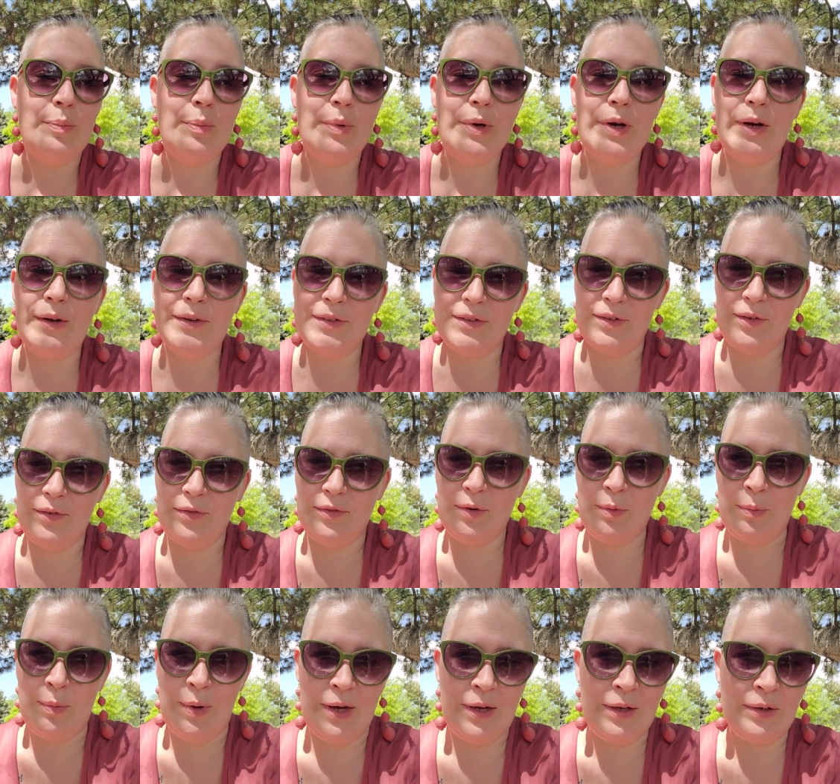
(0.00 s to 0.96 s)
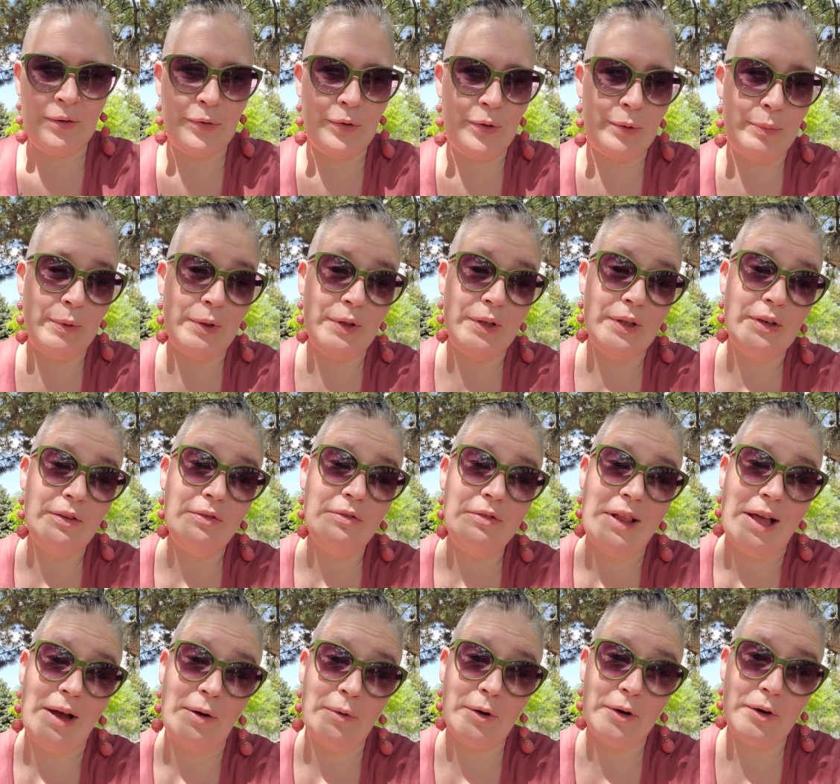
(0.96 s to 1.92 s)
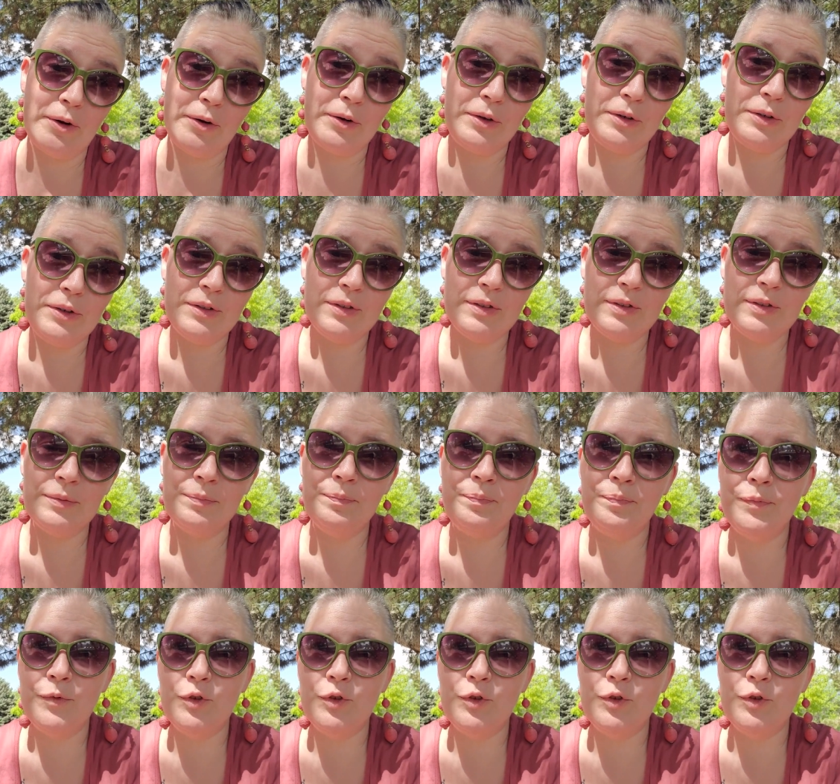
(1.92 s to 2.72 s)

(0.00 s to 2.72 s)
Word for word: but also for my adorable little flower girls